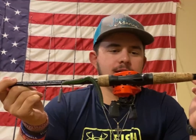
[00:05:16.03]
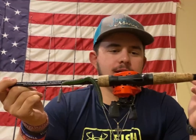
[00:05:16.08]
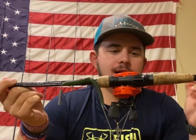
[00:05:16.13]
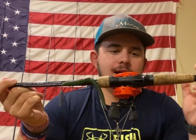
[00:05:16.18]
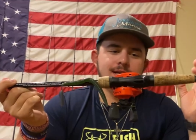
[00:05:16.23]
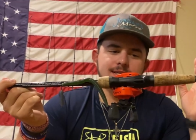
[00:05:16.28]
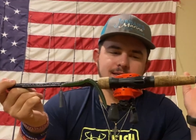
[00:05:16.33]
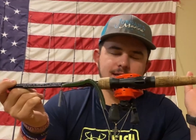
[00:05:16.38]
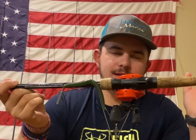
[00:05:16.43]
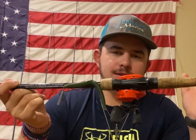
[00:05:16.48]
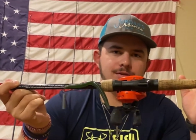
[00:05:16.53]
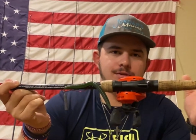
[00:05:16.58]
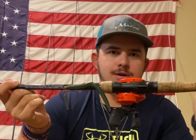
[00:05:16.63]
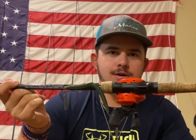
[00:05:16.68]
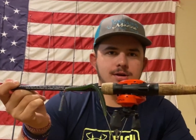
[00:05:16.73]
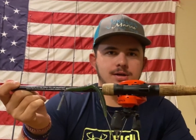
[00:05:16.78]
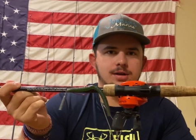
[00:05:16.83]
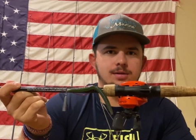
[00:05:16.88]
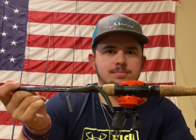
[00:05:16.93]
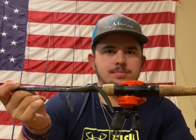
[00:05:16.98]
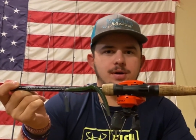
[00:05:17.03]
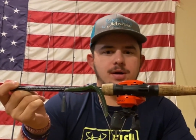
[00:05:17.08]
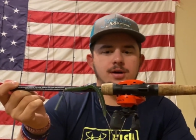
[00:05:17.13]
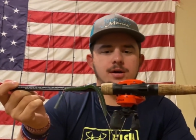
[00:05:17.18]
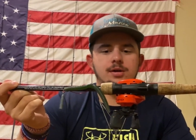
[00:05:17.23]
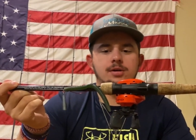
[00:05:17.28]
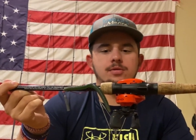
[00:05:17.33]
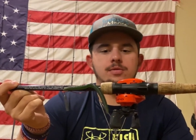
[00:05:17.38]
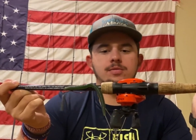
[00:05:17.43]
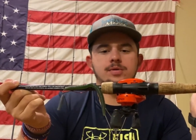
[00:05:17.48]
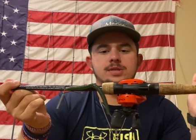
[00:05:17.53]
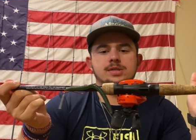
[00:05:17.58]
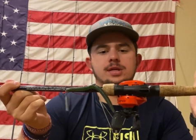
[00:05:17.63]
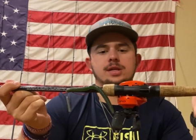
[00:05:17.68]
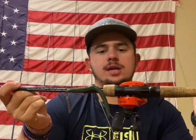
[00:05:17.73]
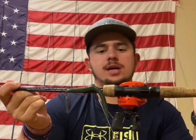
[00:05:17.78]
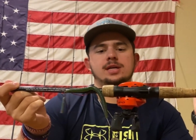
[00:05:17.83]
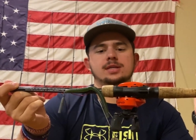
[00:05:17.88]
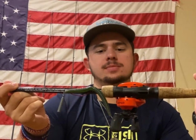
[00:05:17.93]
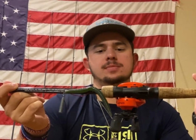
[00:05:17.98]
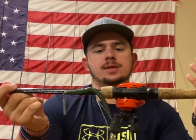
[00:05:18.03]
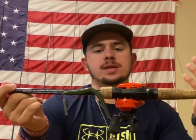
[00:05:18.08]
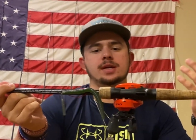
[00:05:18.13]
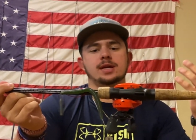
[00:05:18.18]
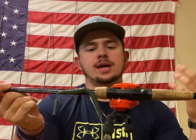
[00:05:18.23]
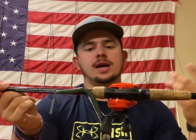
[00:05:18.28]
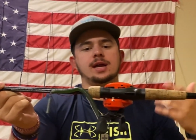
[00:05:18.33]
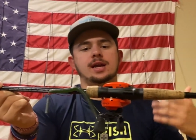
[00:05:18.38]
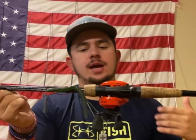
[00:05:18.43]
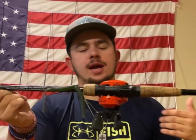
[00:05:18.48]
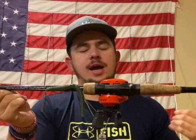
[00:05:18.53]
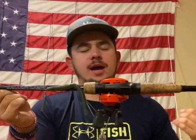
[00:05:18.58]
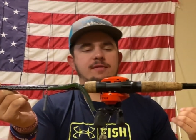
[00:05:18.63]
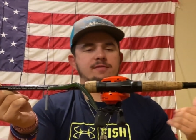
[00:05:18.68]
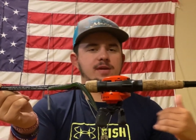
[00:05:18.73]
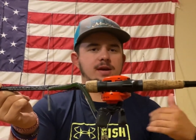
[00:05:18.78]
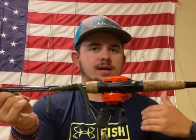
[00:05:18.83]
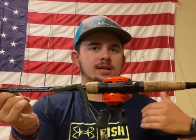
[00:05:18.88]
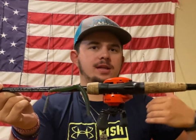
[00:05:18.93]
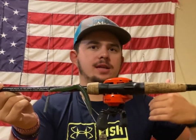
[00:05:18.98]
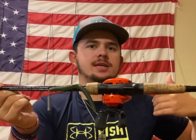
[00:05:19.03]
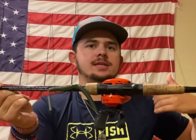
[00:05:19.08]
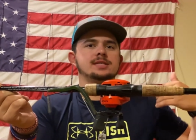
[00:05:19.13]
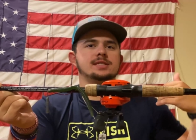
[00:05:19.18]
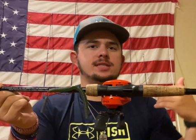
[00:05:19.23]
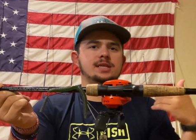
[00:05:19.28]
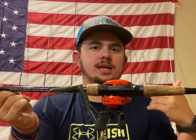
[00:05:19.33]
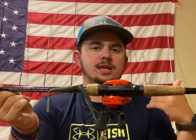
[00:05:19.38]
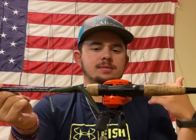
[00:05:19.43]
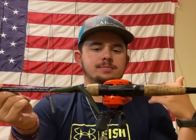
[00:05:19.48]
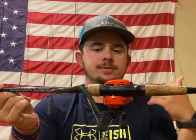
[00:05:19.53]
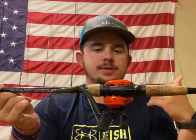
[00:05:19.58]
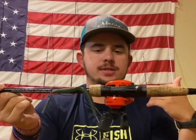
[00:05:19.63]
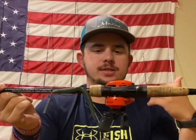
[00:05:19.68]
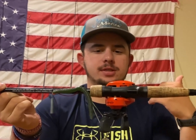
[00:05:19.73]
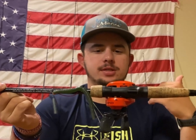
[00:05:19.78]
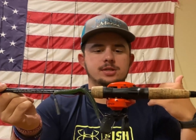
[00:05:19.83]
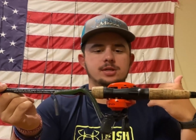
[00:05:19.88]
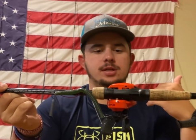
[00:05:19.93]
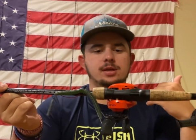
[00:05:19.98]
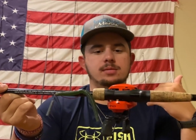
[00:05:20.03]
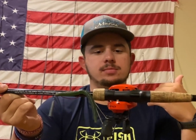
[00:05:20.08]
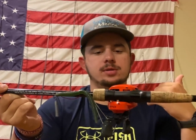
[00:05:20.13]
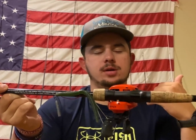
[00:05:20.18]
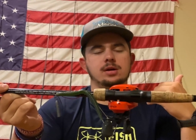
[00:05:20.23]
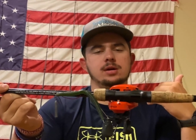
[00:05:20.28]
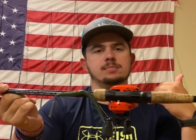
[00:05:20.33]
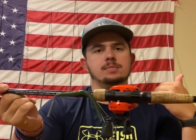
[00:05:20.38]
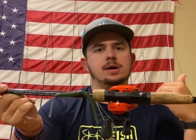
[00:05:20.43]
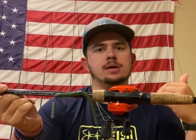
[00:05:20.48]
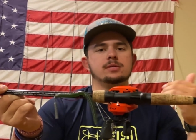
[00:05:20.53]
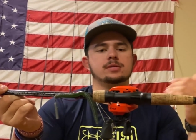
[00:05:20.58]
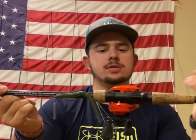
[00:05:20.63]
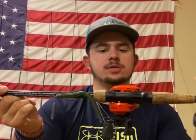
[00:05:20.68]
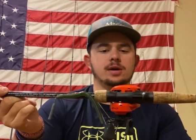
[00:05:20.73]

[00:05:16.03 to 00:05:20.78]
It has a longer butt, which allows me to kind of have that like sitting position that I'm talking about,